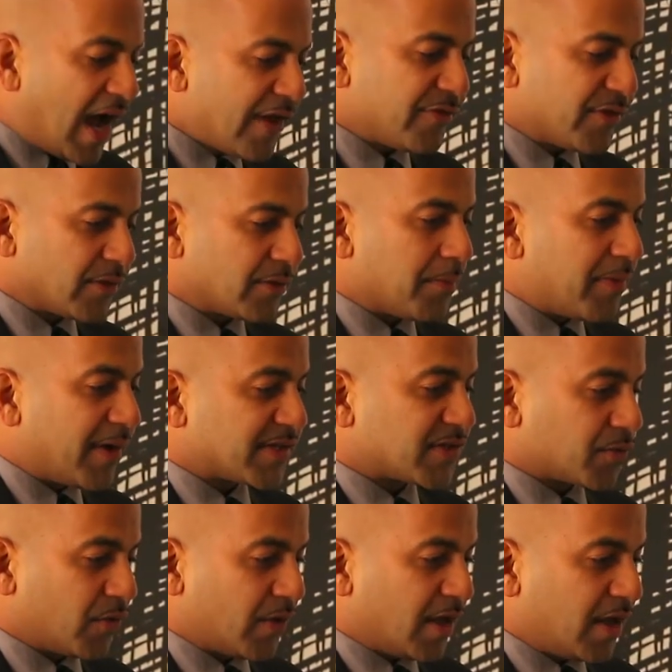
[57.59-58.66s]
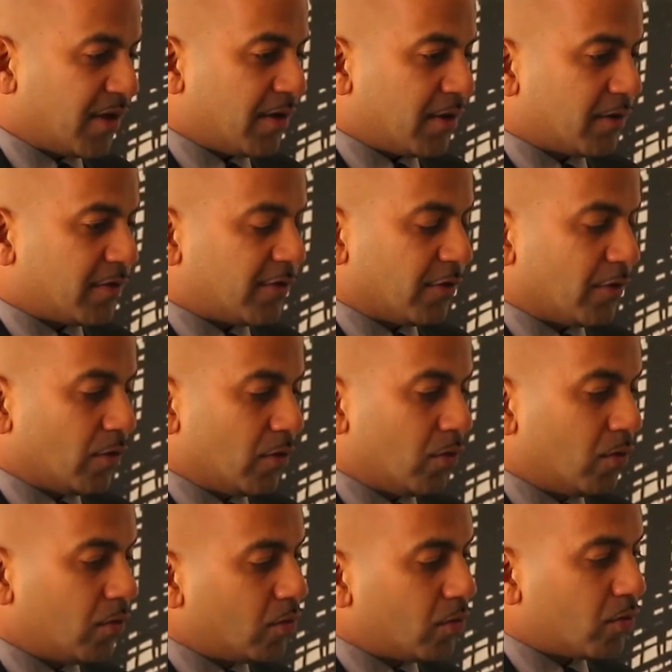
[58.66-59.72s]
I think the best way
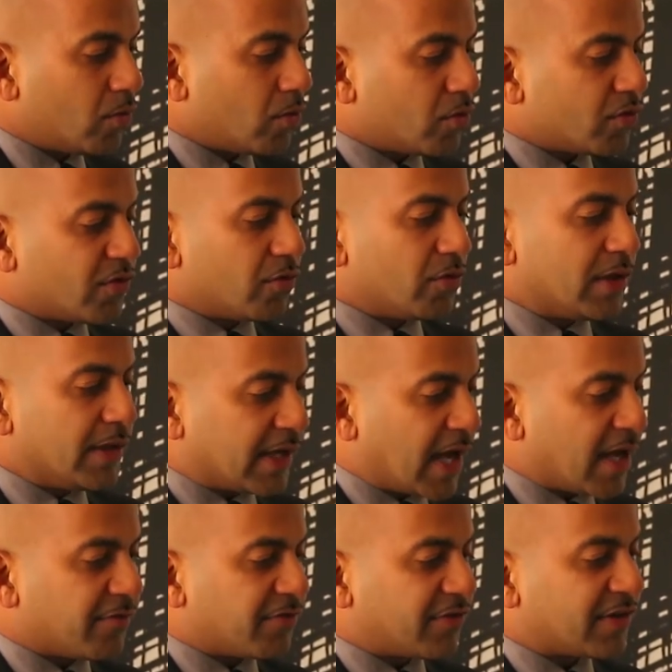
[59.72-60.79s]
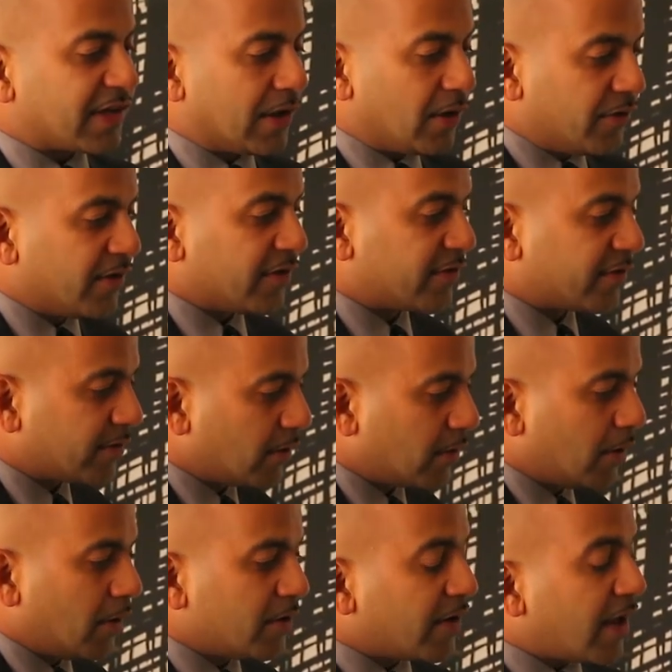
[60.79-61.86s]
to really kind of sell this
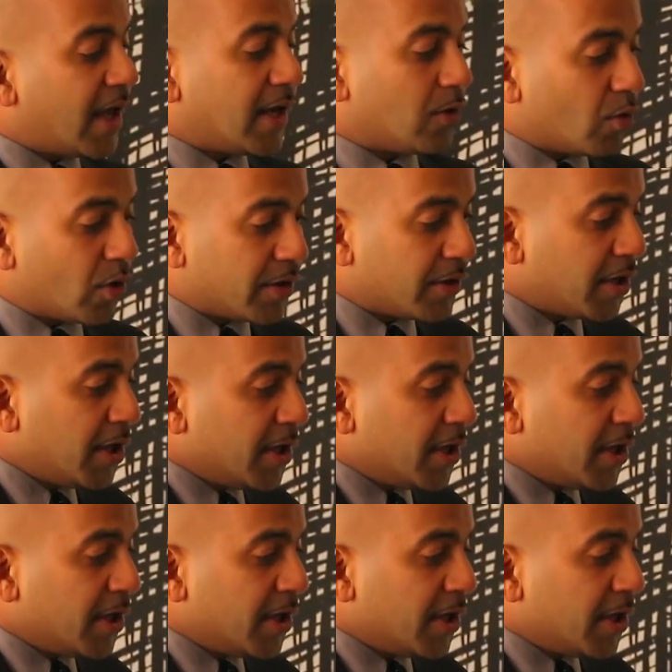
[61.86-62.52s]
to anyone